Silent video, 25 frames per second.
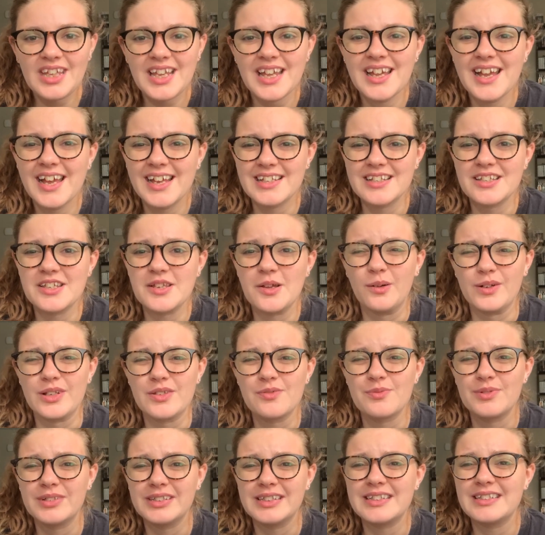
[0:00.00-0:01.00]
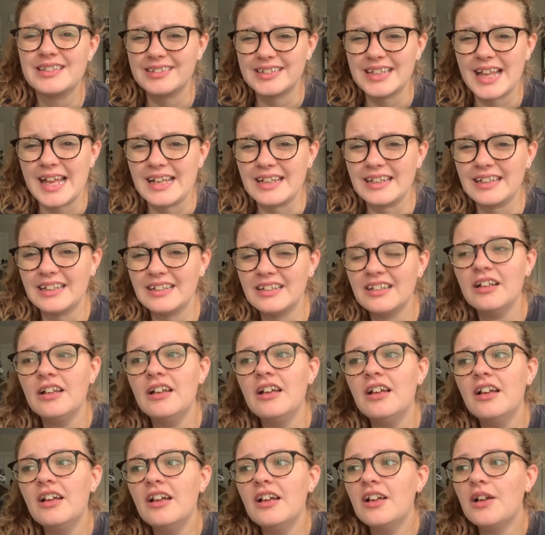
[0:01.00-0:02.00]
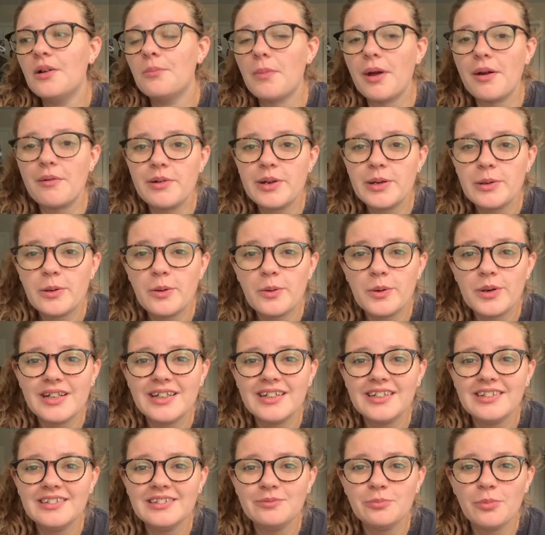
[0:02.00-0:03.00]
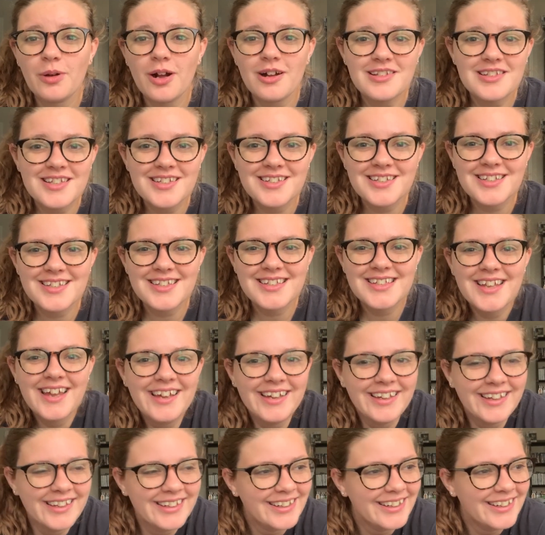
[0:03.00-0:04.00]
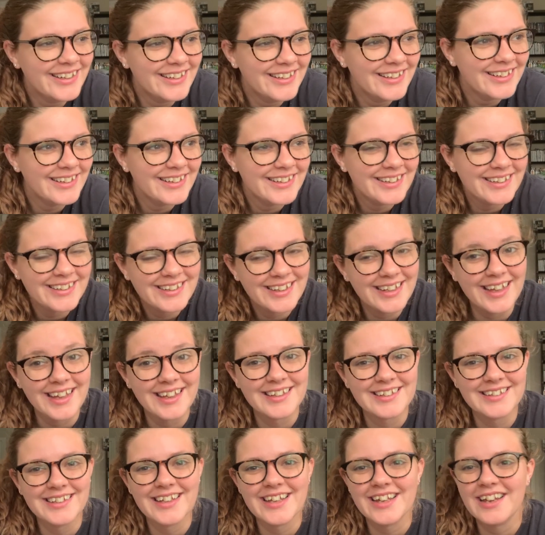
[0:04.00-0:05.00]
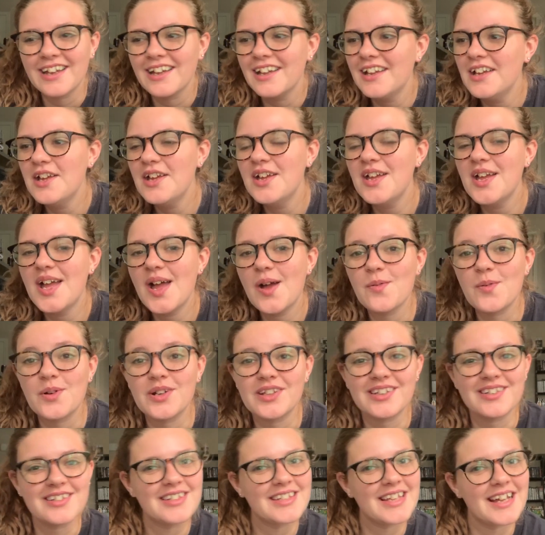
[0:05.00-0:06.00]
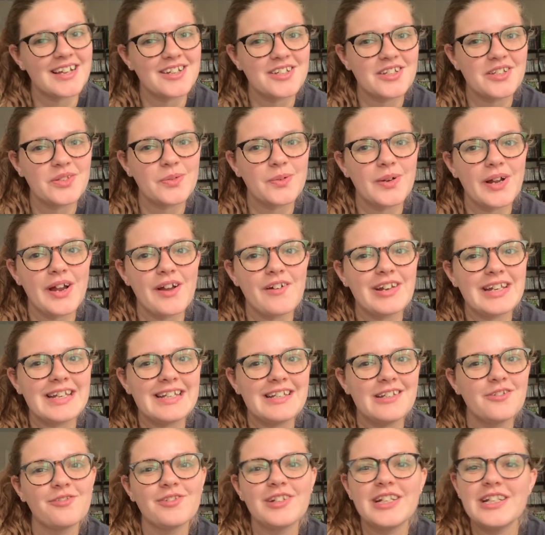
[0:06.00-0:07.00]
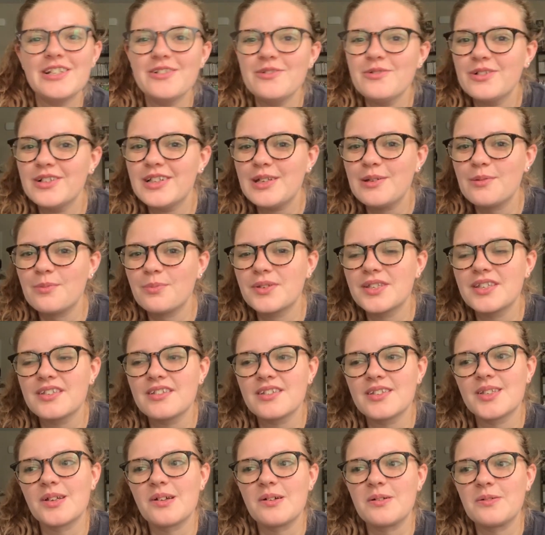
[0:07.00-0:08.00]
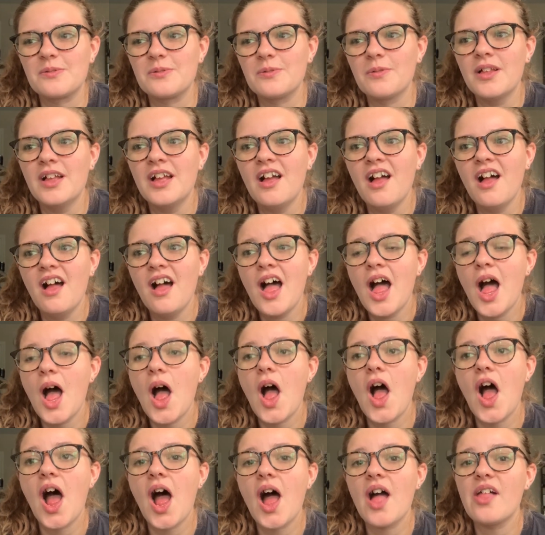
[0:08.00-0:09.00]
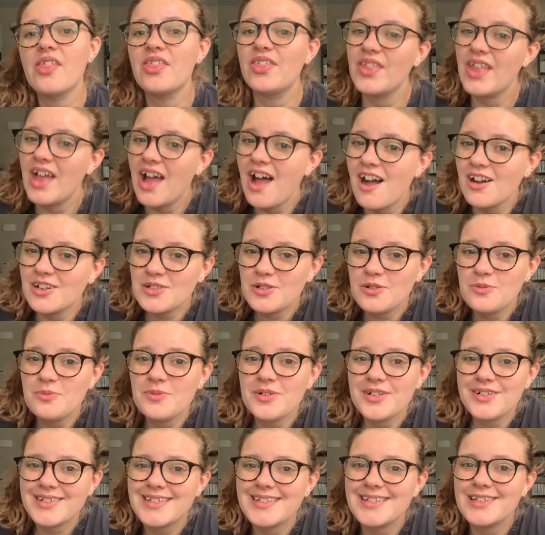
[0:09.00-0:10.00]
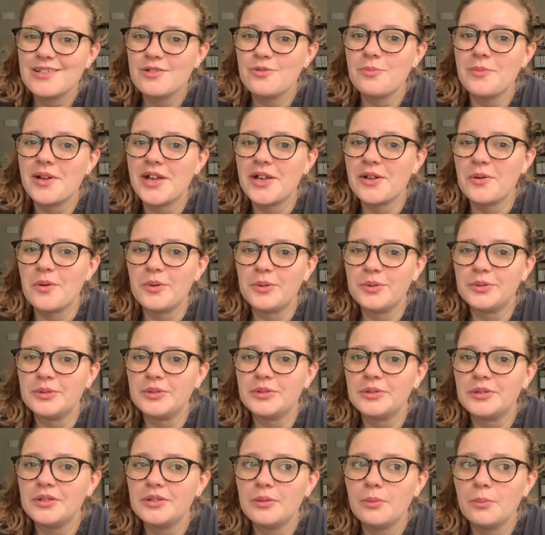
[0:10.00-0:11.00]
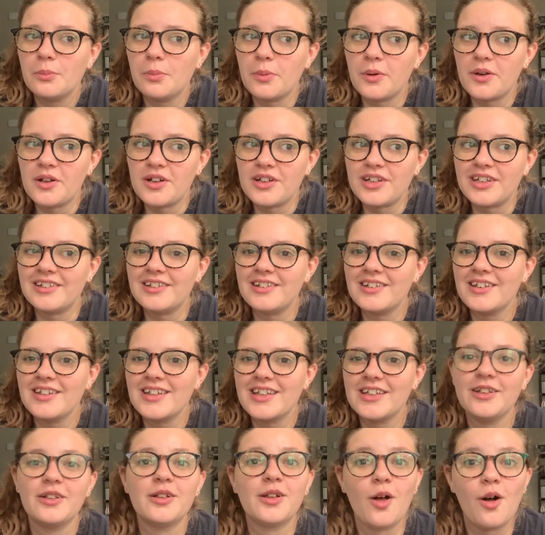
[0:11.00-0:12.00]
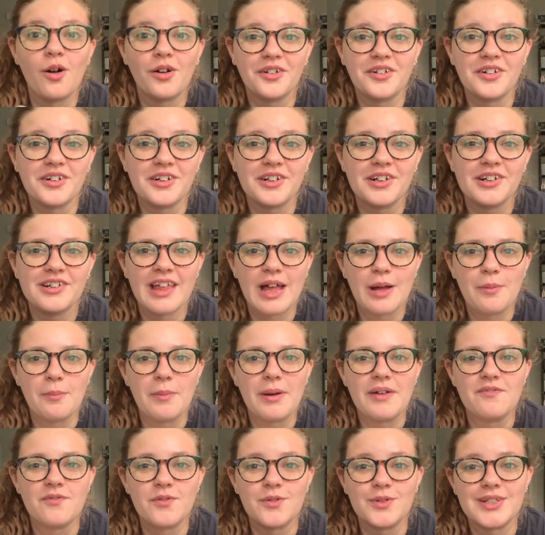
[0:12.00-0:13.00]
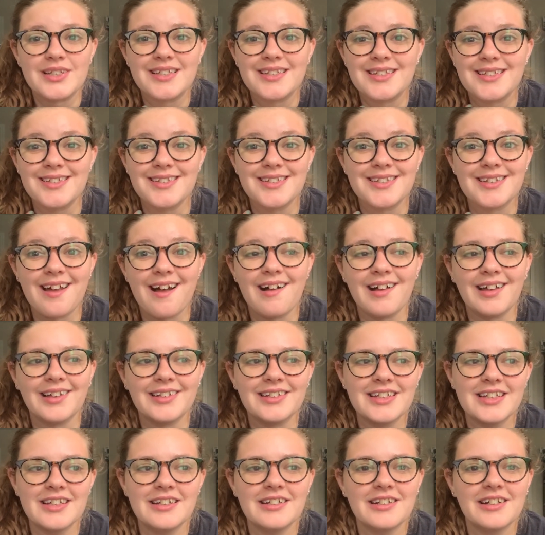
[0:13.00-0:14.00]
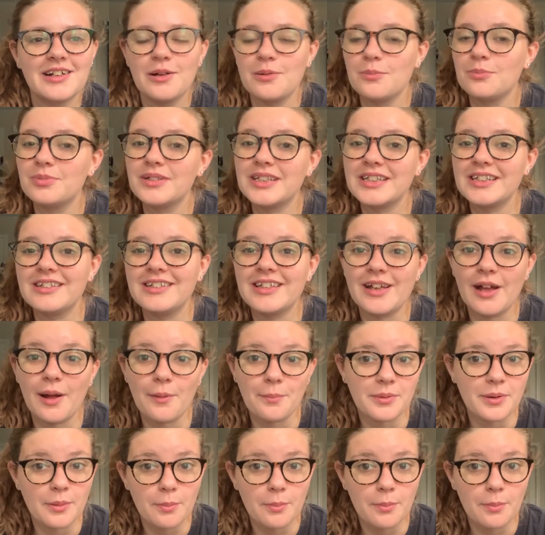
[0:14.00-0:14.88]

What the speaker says: And so it's really delaying my recording process. And like where there's sections where I need to redo clips. So October is still my goal, but the longer that my voice is not completely up to